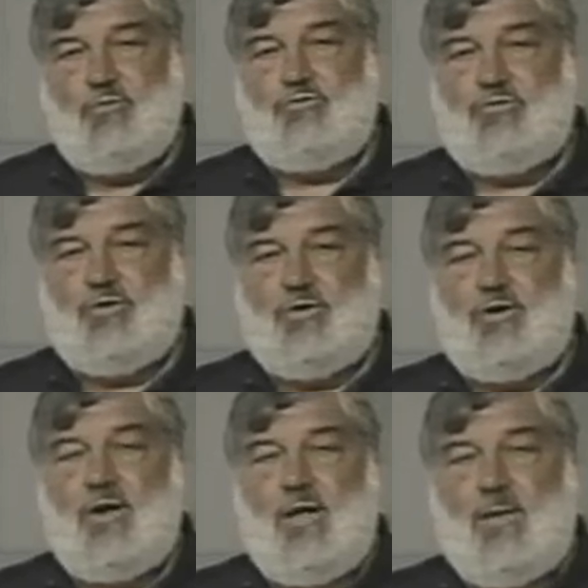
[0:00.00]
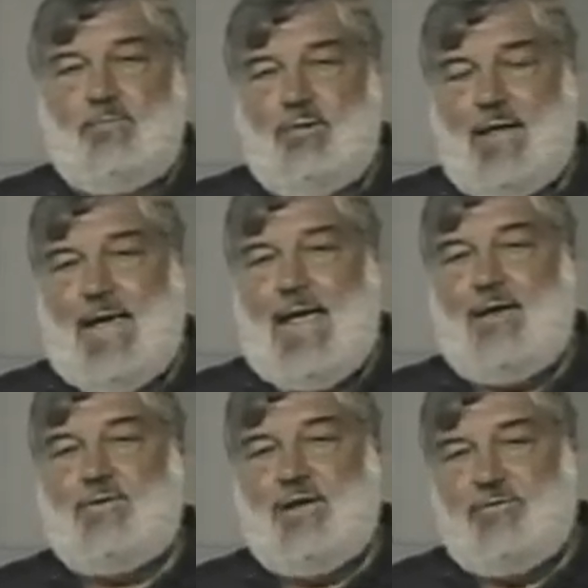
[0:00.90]
future,
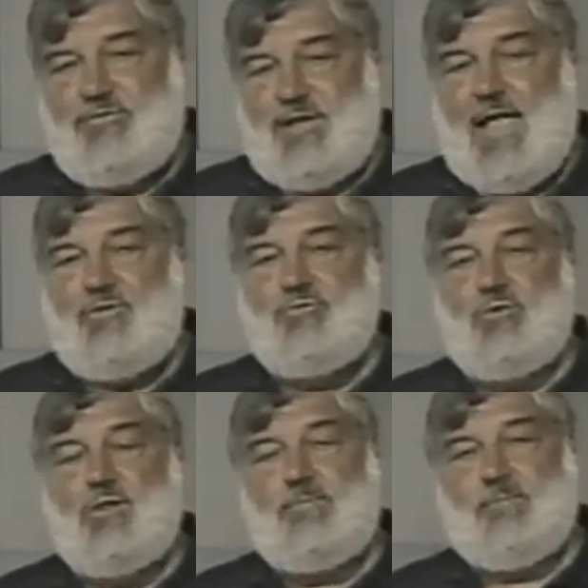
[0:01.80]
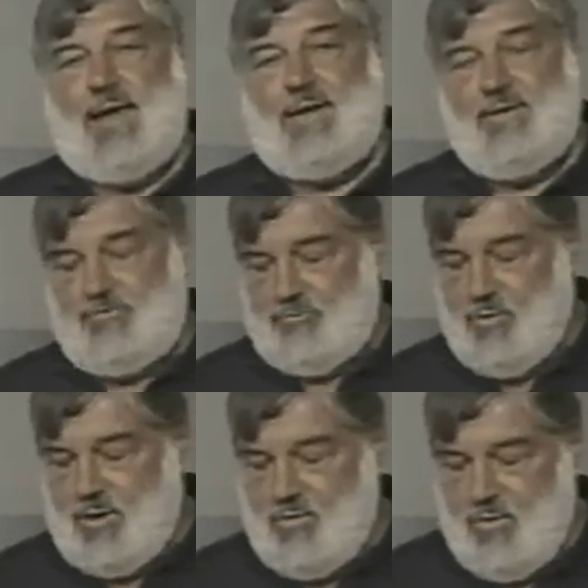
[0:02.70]
planned and scheduled
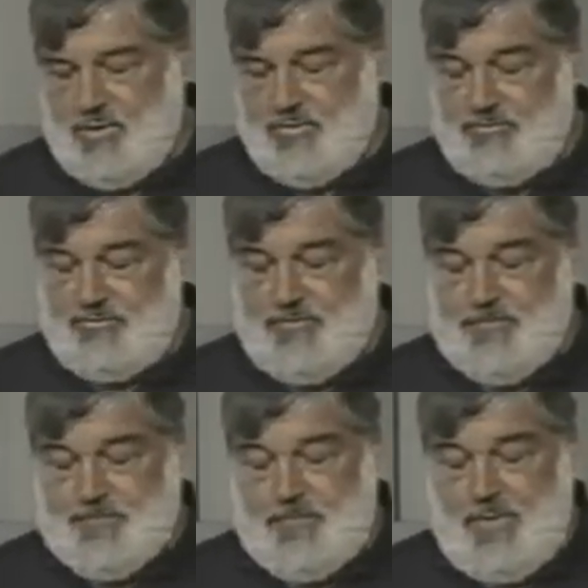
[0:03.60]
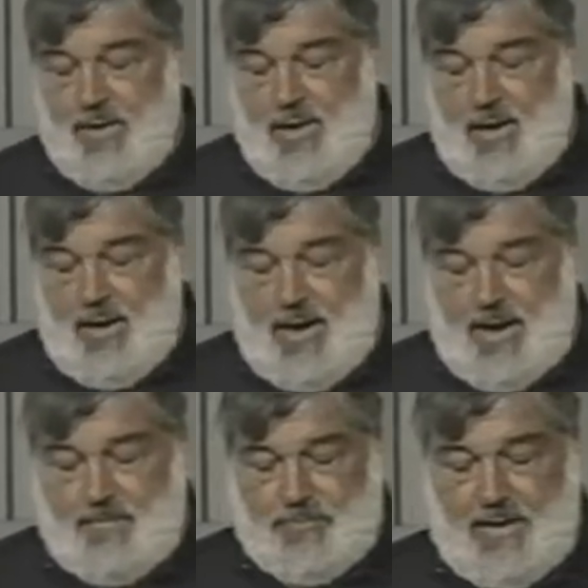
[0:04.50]
maintenance work orders.
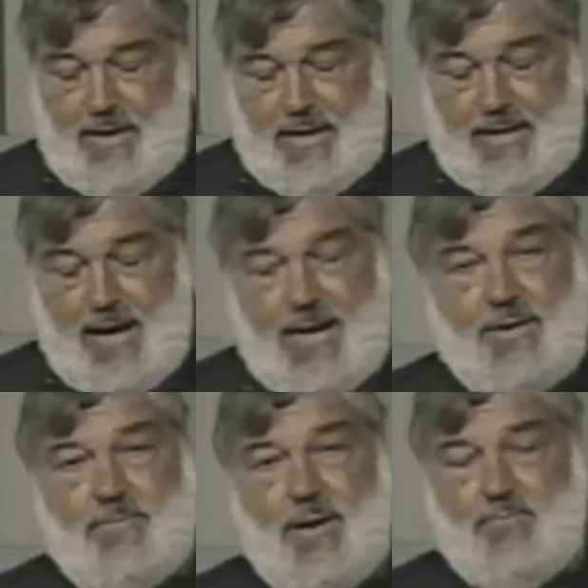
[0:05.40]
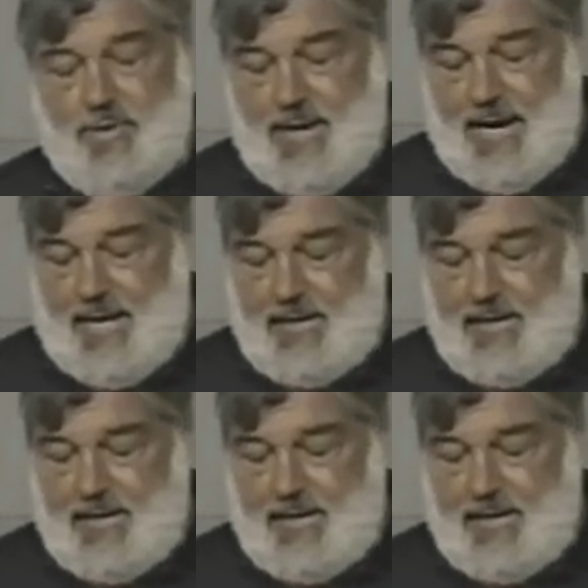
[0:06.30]
And item number